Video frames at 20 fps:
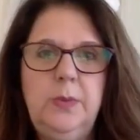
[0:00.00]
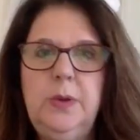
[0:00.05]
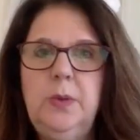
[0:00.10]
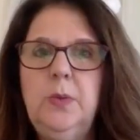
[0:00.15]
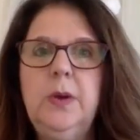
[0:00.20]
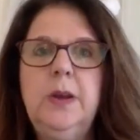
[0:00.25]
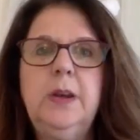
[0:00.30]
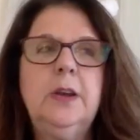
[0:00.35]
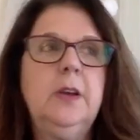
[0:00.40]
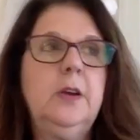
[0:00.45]
We
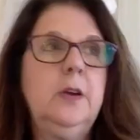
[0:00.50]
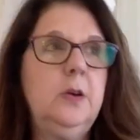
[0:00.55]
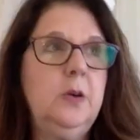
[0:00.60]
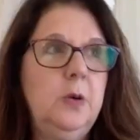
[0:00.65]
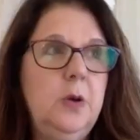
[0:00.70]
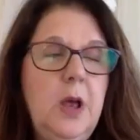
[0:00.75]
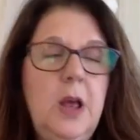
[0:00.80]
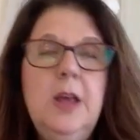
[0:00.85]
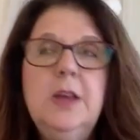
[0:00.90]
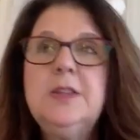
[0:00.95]
want to
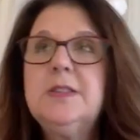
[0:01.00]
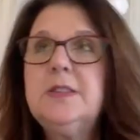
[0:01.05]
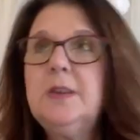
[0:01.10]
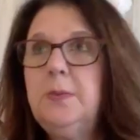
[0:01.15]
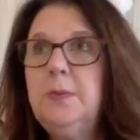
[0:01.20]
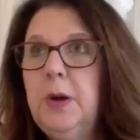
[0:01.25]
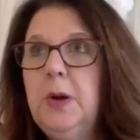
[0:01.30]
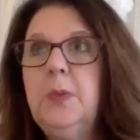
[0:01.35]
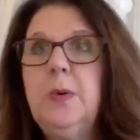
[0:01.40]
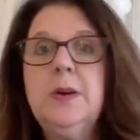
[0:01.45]
go
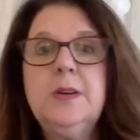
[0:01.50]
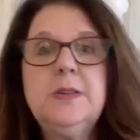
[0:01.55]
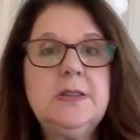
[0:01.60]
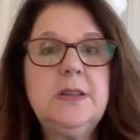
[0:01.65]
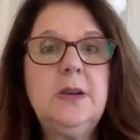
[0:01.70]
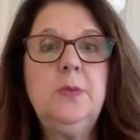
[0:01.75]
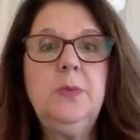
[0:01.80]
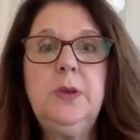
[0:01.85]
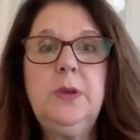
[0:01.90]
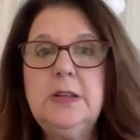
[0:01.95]
somewhere where
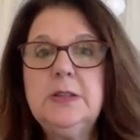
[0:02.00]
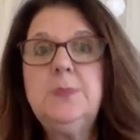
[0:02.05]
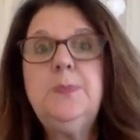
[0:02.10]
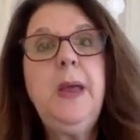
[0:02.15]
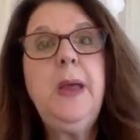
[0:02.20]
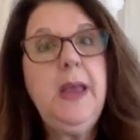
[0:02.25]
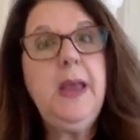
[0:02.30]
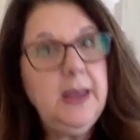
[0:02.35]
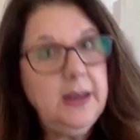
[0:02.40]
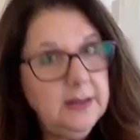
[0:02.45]
someone is
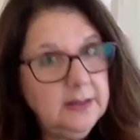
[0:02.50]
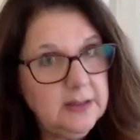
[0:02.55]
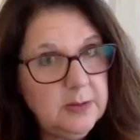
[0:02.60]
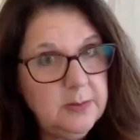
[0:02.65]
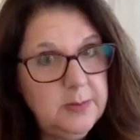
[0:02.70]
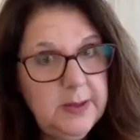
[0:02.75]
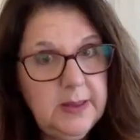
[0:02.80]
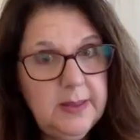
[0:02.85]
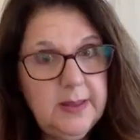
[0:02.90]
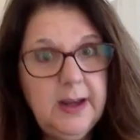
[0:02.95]
paying to
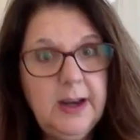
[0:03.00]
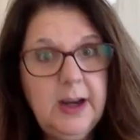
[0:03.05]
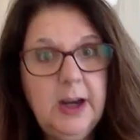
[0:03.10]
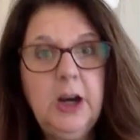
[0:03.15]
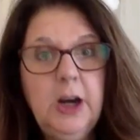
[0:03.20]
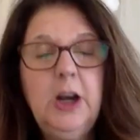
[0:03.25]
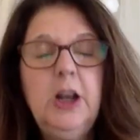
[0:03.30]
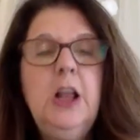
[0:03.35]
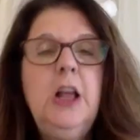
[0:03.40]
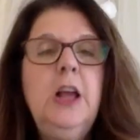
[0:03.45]
be
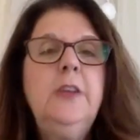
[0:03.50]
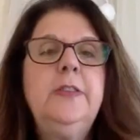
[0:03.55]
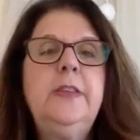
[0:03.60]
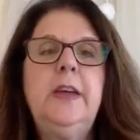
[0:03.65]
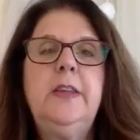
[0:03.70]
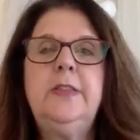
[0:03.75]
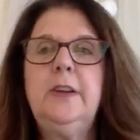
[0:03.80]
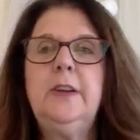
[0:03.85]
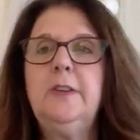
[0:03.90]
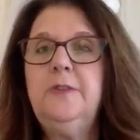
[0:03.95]
there, that
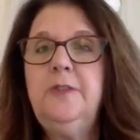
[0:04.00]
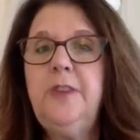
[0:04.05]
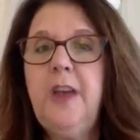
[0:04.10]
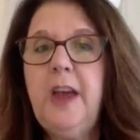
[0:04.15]
right. they're